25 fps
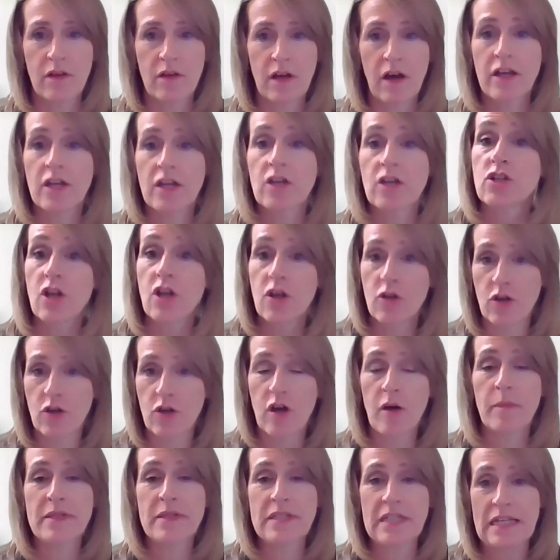I could look
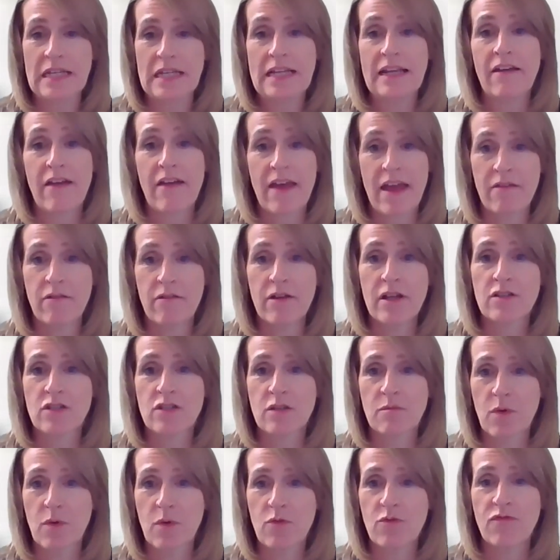at a particular area
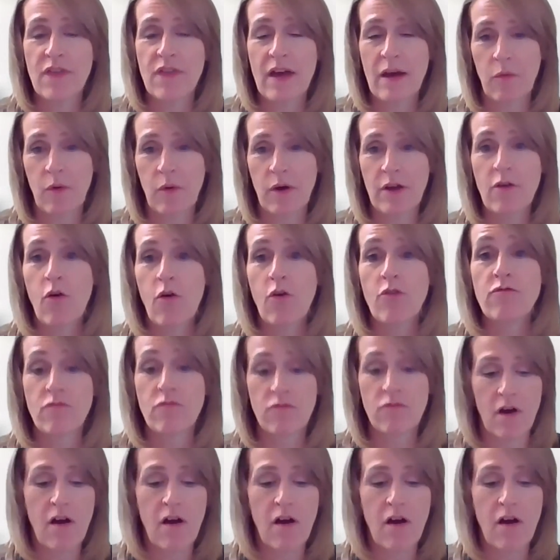to move that one on